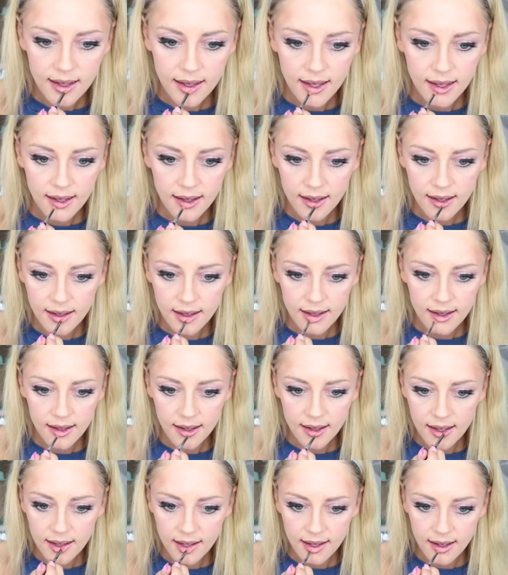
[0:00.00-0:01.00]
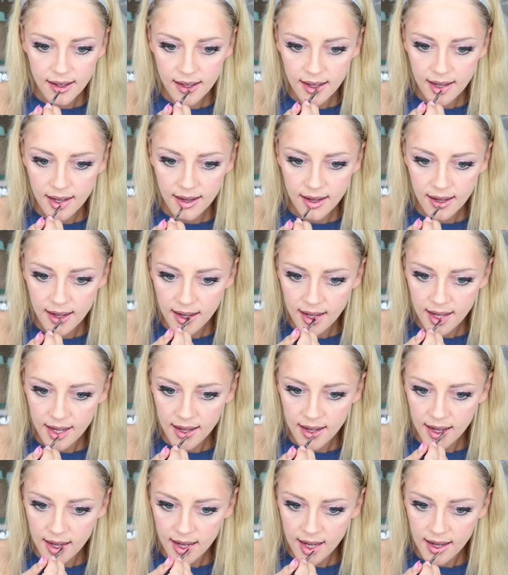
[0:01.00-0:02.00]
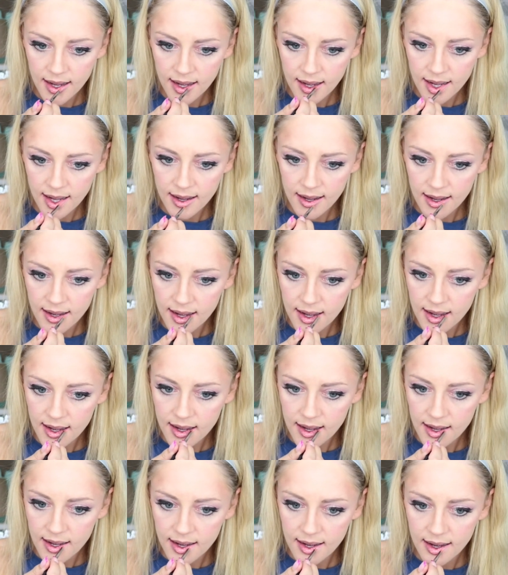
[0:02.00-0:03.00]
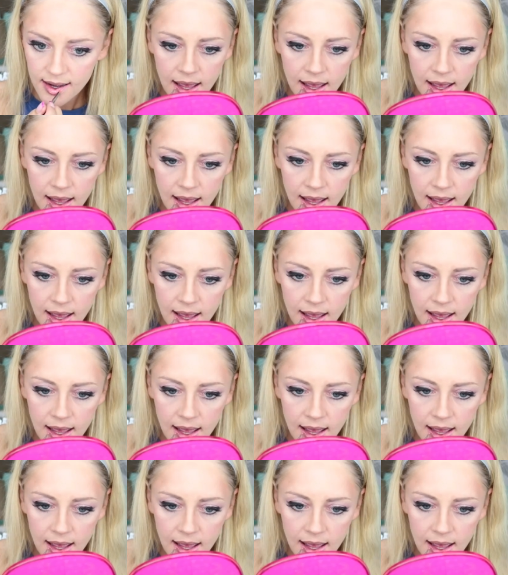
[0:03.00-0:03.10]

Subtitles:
Nobody speaks.